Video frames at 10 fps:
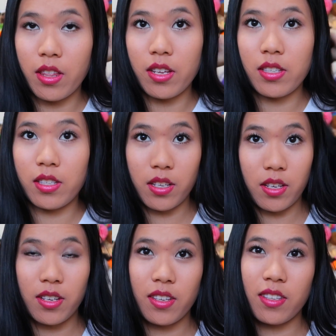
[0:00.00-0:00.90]
this
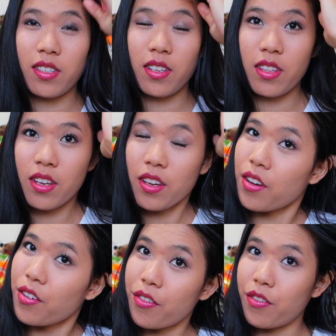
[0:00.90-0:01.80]
is
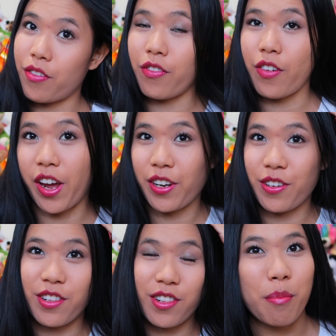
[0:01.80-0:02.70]
the
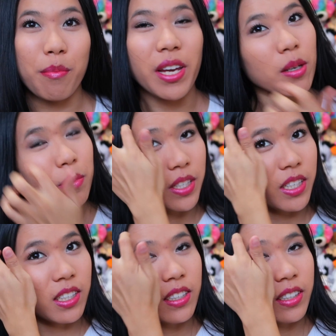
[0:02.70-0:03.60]
final makeup
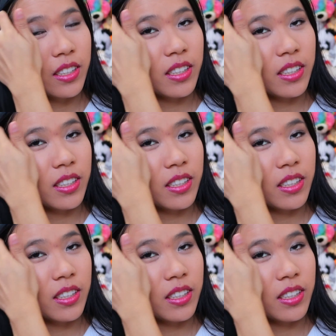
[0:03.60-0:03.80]
look.